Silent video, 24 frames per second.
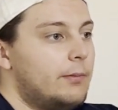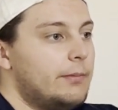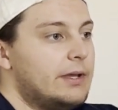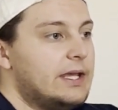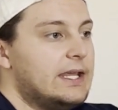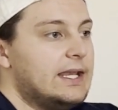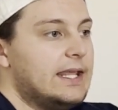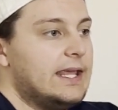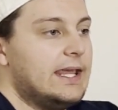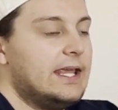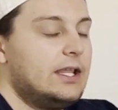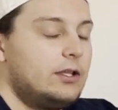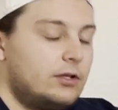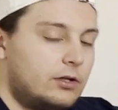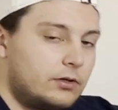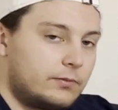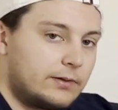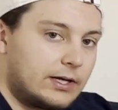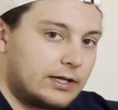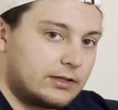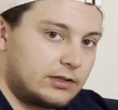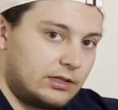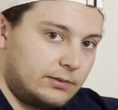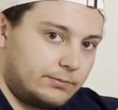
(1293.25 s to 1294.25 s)
it
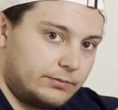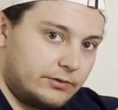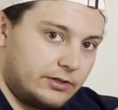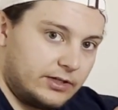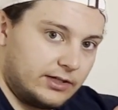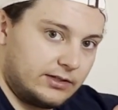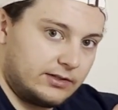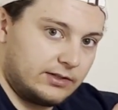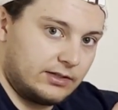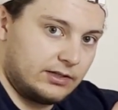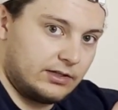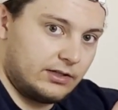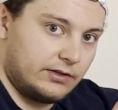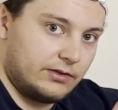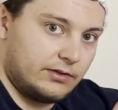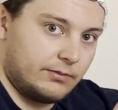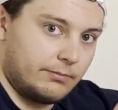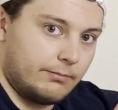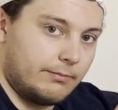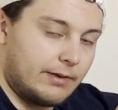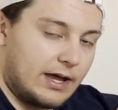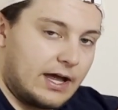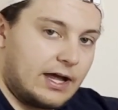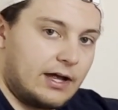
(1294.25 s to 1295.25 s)
incorrectly predicted the
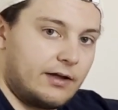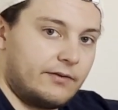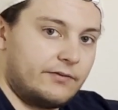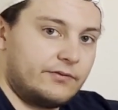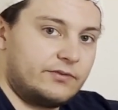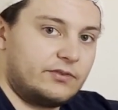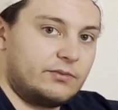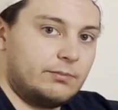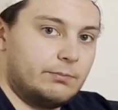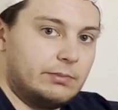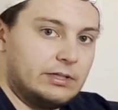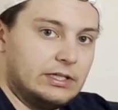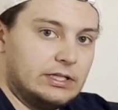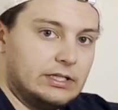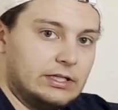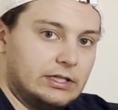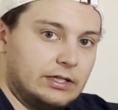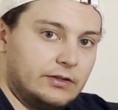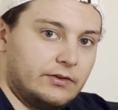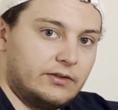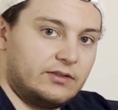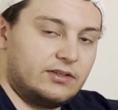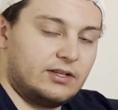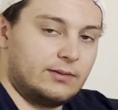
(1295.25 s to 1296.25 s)
Mavs
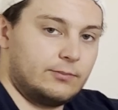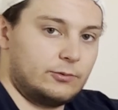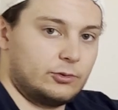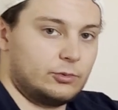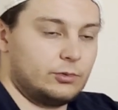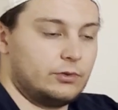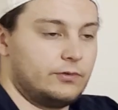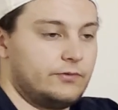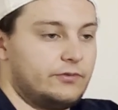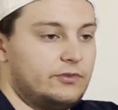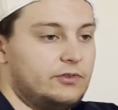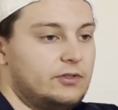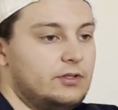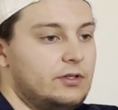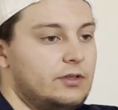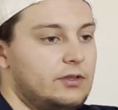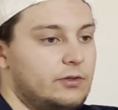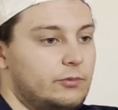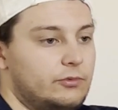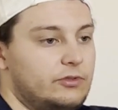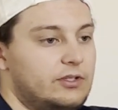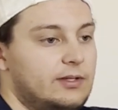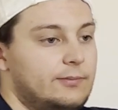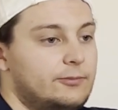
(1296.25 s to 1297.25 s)
beating the Timberwolves.
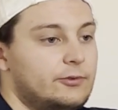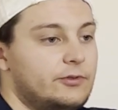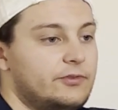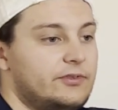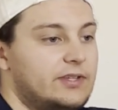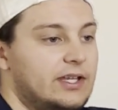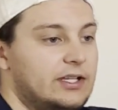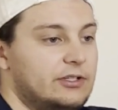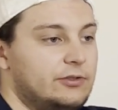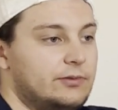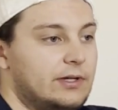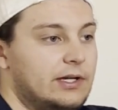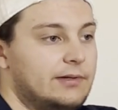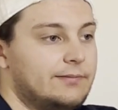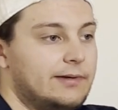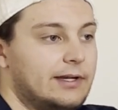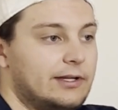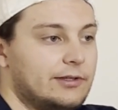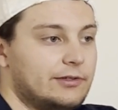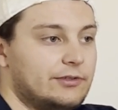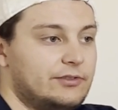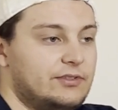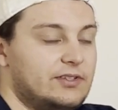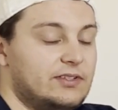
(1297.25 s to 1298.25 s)
The Timberwolves had great
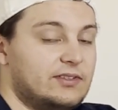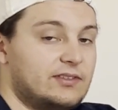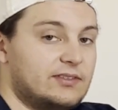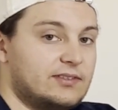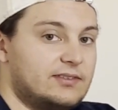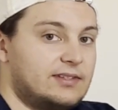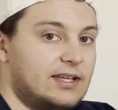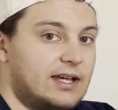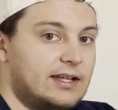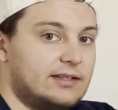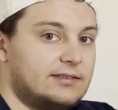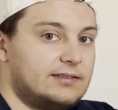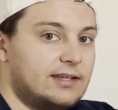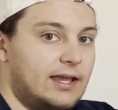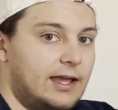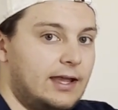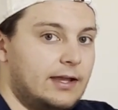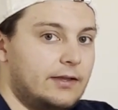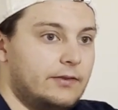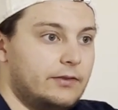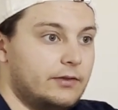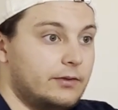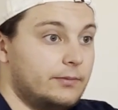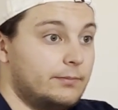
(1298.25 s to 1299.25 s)
regular season stats,
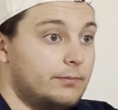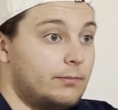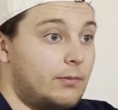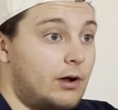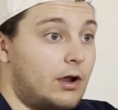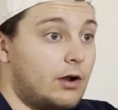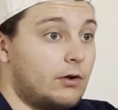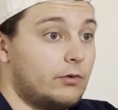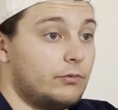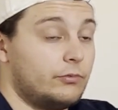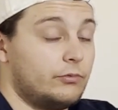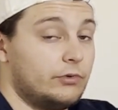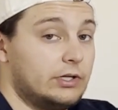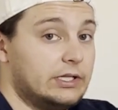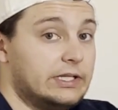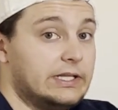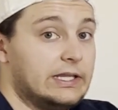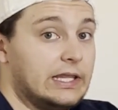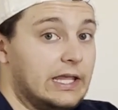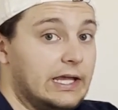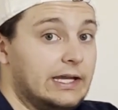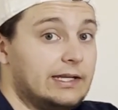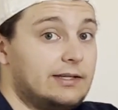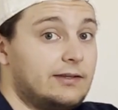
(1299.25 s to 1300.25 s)
and the model really
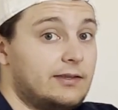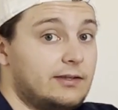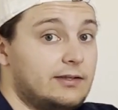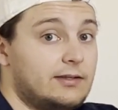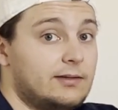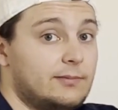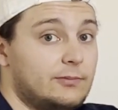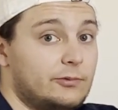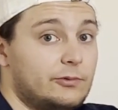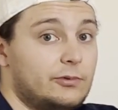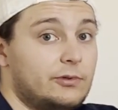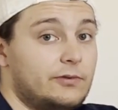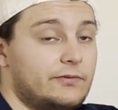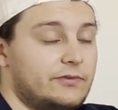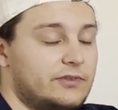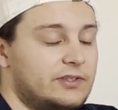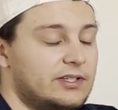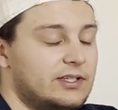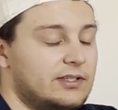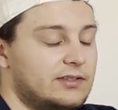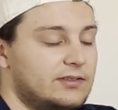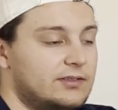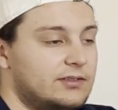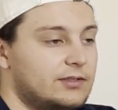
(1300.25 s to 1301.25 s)
liked the Timberwolves.
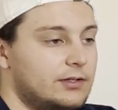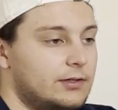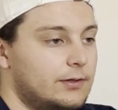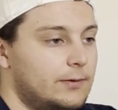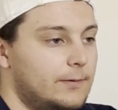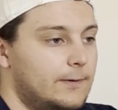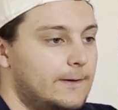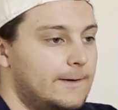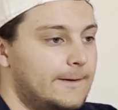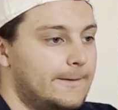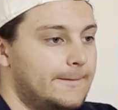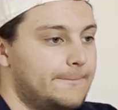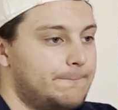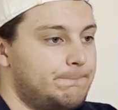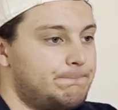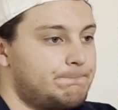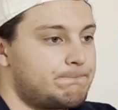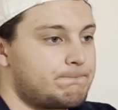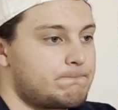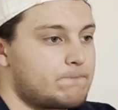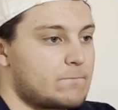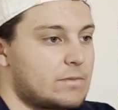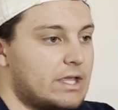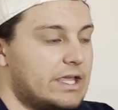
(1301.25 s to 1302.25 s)
And so
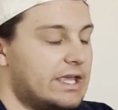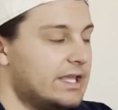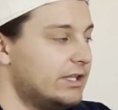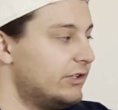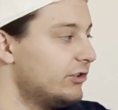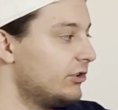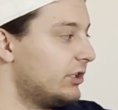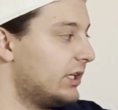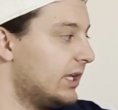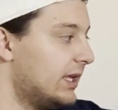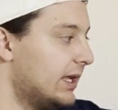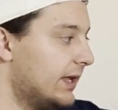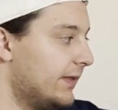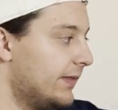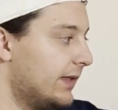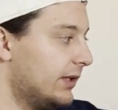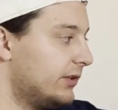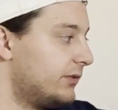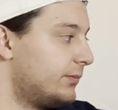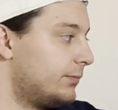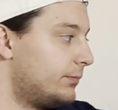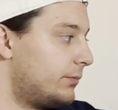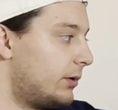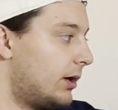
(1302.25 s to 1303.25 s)
it took a hit.
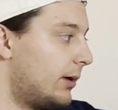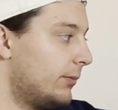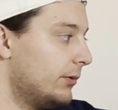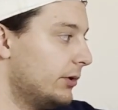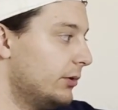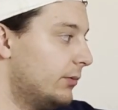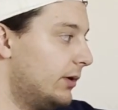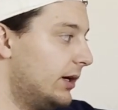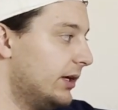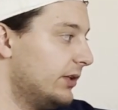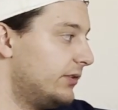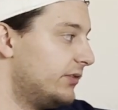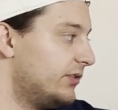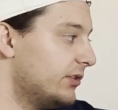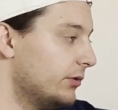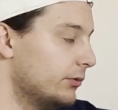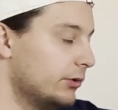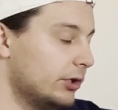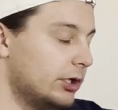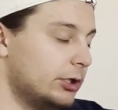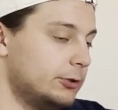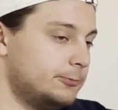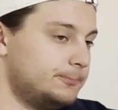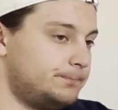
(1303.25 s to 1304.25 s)
That's probably why it's so
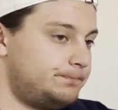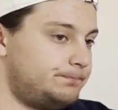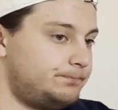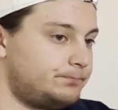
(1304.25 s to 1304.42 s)
low.